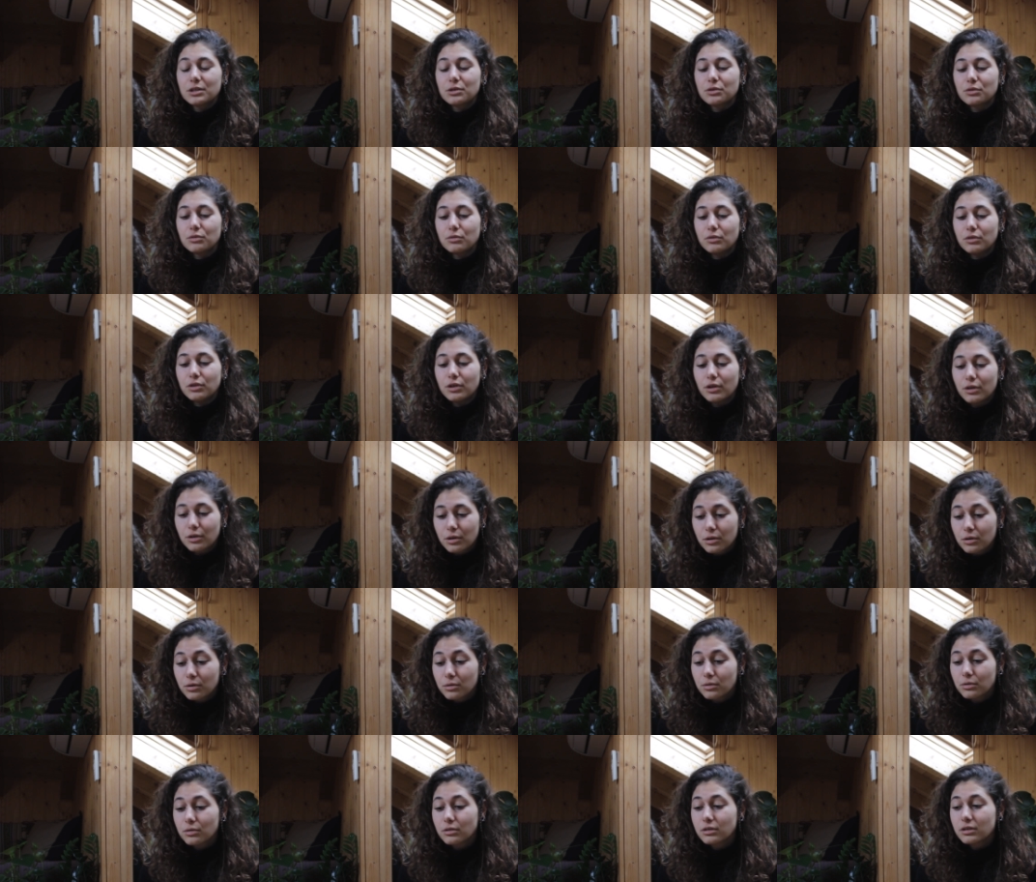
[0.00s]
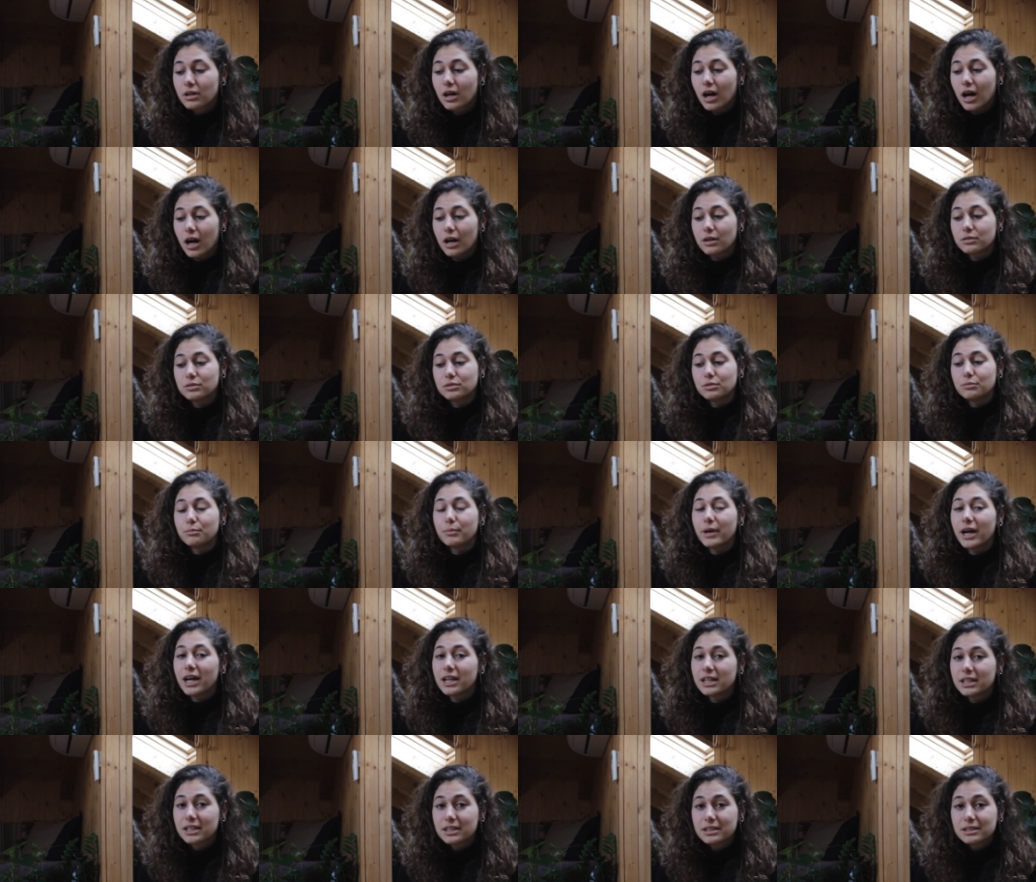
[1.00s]
who know how to
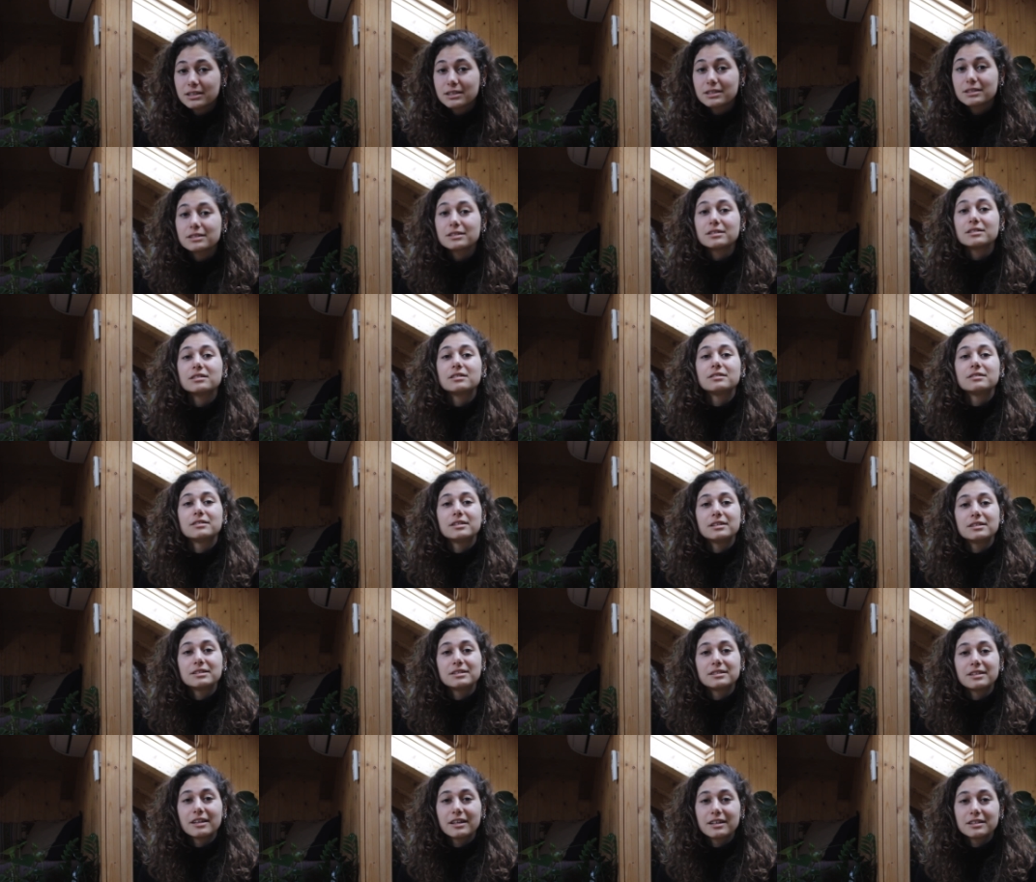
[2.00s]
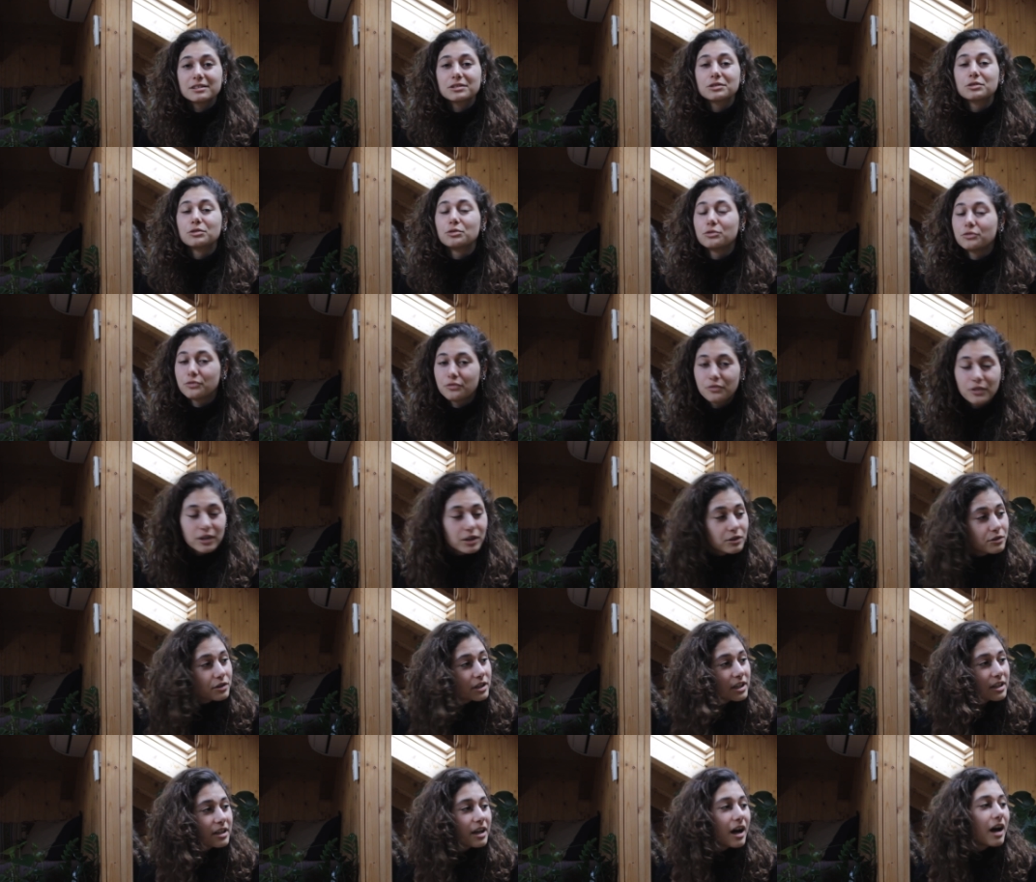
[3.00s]
balance these things, who
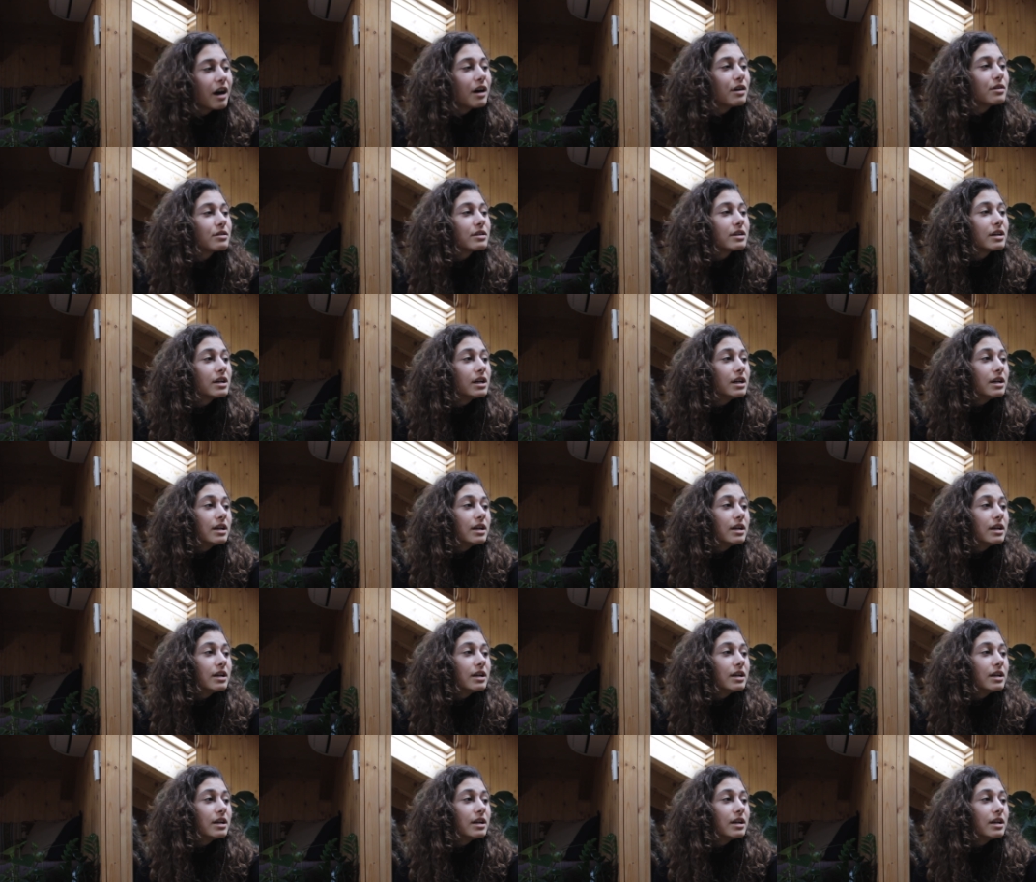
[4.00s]
figured it out,